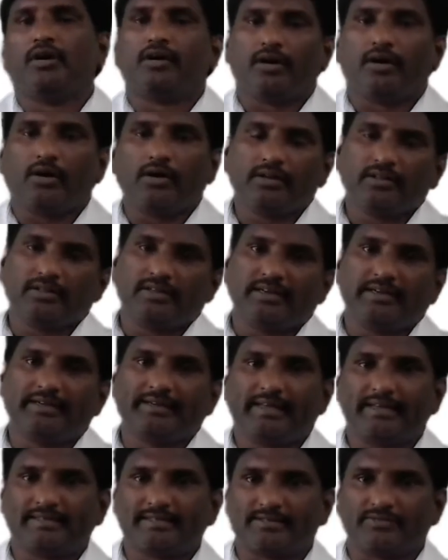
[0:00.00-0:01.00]
or
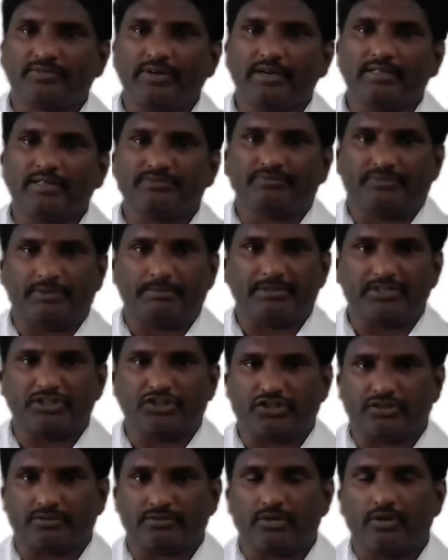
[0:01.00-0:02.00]
textual
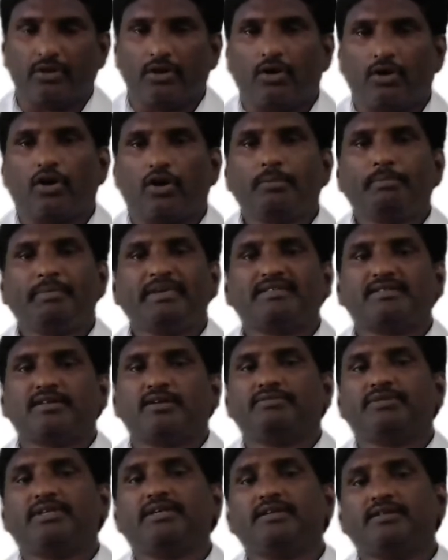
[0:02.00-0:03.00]
information, or mix
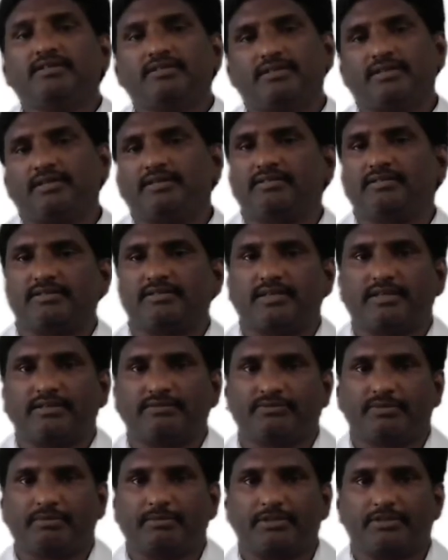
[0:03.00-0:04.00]
of these three
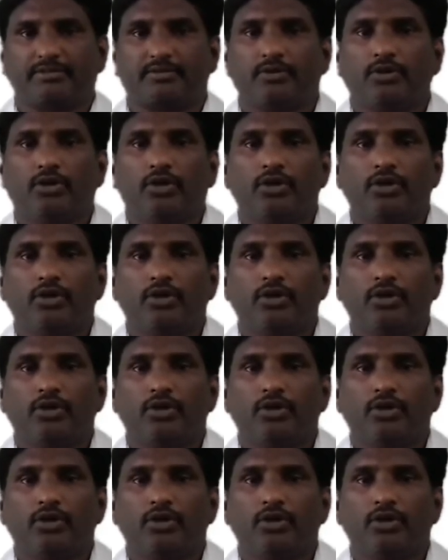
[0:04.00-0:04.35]
information.